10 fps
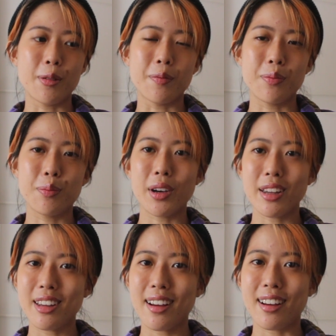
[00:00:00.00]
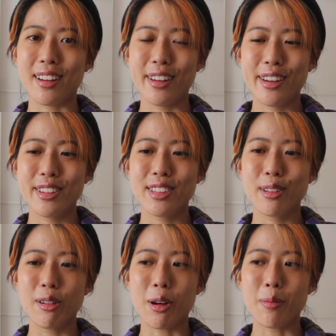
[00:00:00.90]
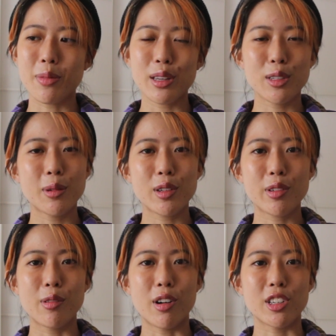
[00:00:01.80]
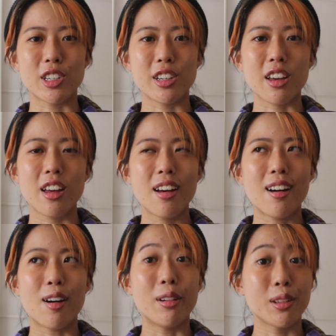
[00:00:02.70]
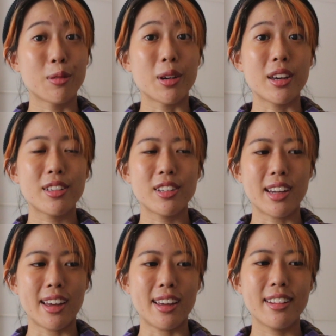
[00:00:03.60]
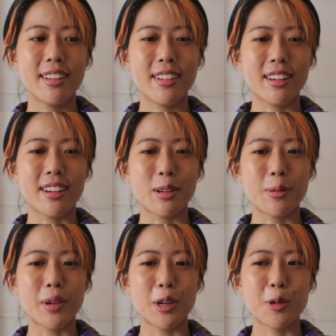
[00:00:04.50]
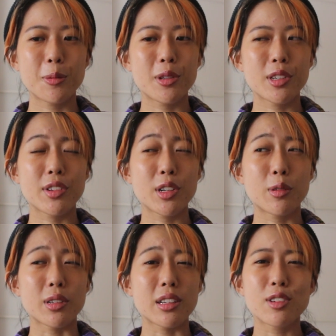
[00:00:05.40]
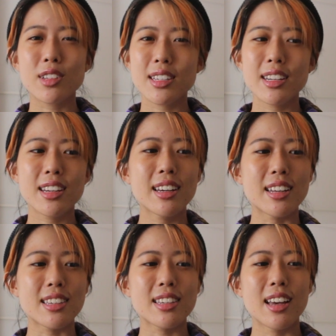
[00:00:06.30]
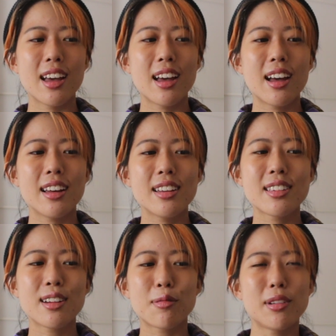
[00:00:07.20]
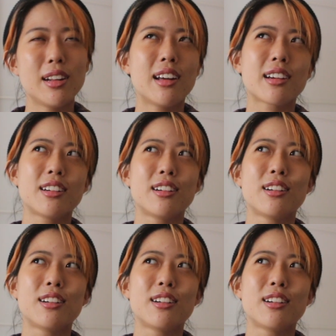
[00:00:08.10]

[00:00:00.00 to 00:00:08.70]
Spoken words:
but yeah. So thanks so much for watching all the way to the end. I hope this video was interesting. It's not really like a